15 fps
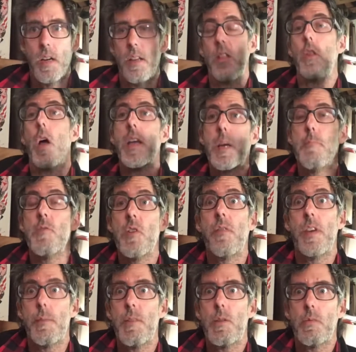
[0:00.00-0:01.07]
like
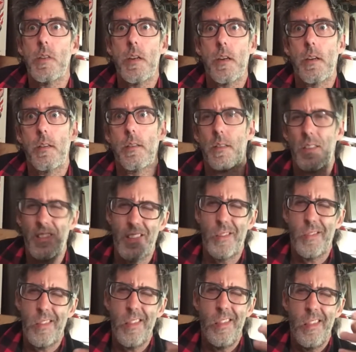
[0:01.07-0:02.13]
movie music,
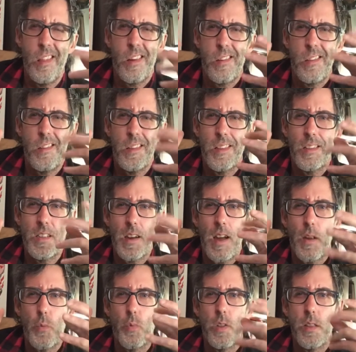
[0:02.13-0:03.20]
little
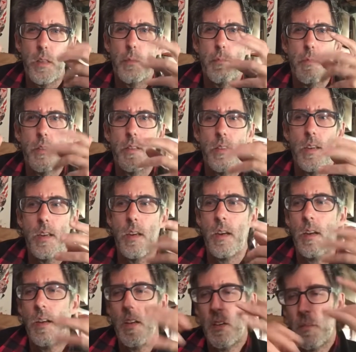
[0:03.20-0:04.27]
John Williams-y,
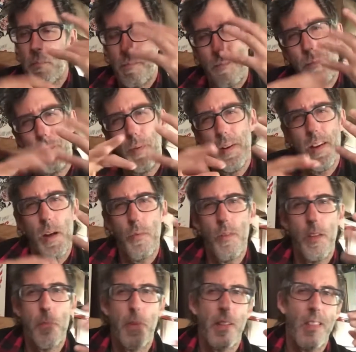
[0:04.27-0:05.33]
but not really.
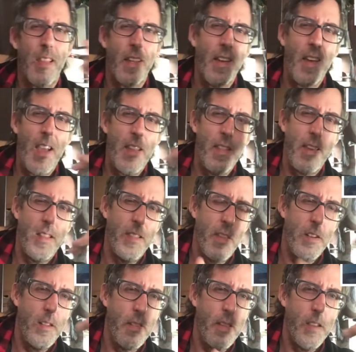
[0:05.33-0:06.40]
But then got like a
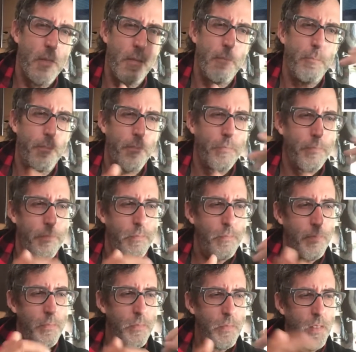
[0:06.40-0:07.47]
little
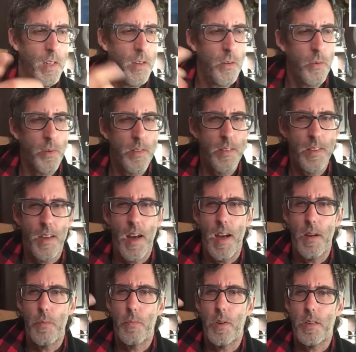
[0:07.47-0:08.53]
what's the guy
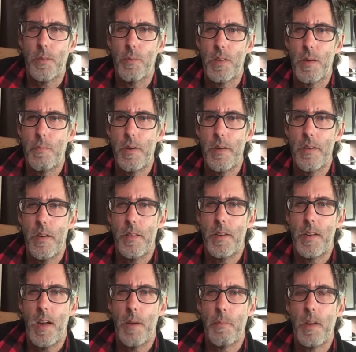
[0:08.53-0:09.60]
who works with Tim Burton all the
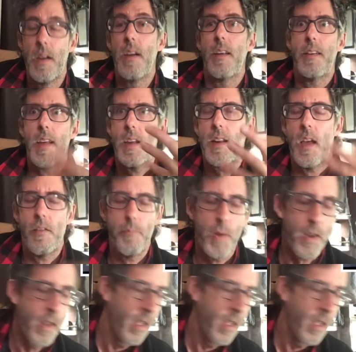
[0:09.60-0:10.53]
time? Danny Elfman,